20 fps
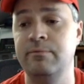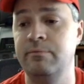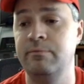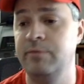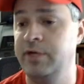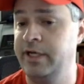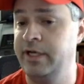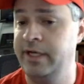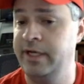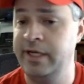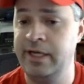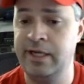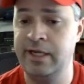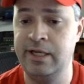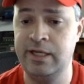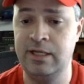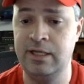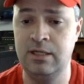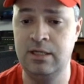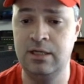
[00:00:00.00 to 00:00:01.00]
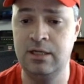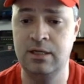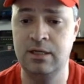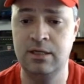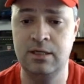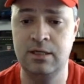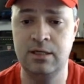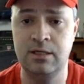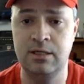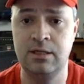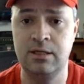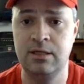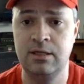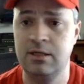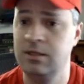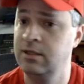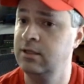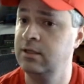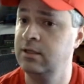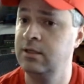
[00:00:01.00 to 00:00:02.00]
mine,
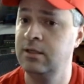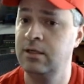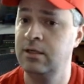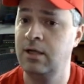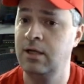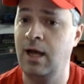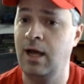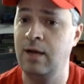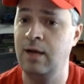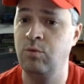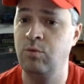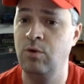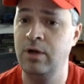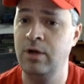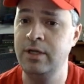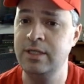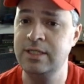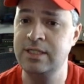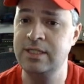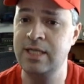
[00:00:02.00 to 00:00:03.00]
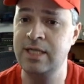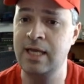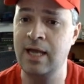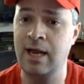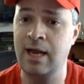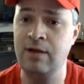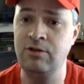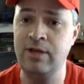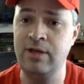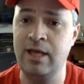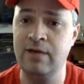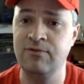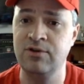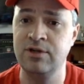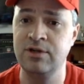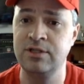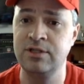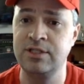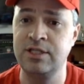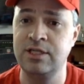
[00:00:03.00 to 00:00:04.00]
I want to say I only have
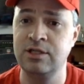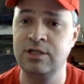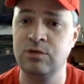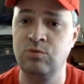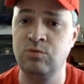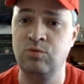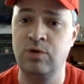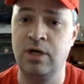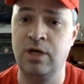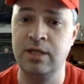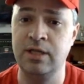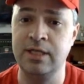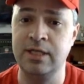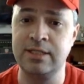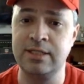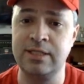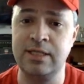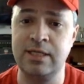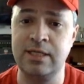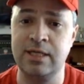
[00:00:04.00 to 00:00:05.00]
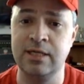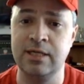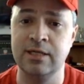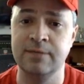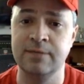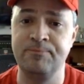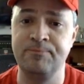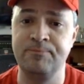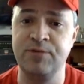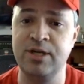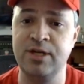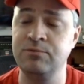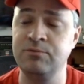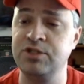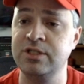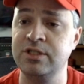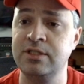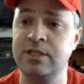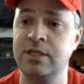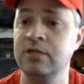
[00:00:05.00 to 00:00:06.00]
her at tier 1. Let's see here. Yep,
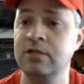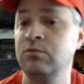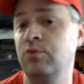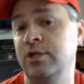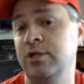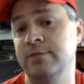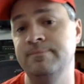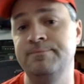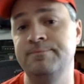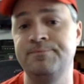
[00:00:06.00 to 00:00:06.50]
just tier 1.